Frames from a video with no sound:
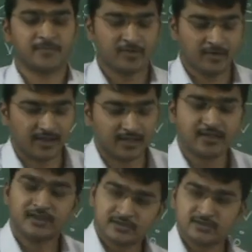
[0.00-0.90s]

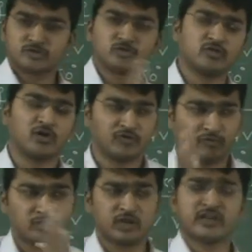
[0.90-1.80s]
Okay, the 2
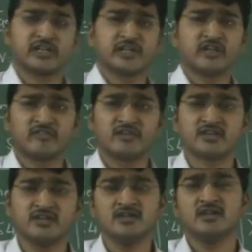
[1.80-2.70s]
photoelectric
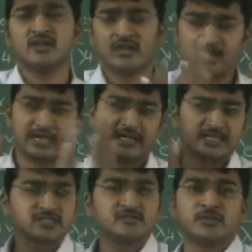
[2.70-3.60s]
equation and
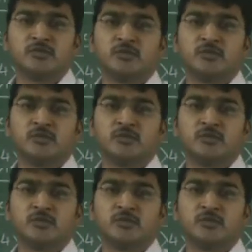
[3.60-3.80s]
next de